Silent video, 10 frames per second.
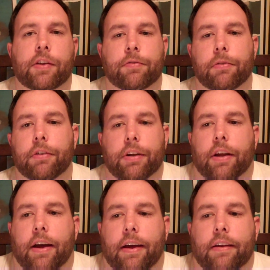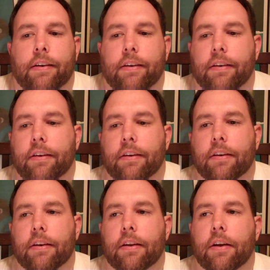It's really not
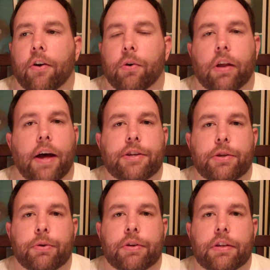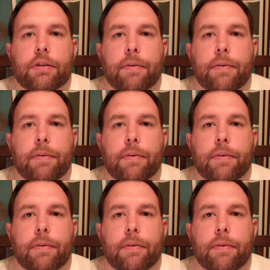a whole lot to it.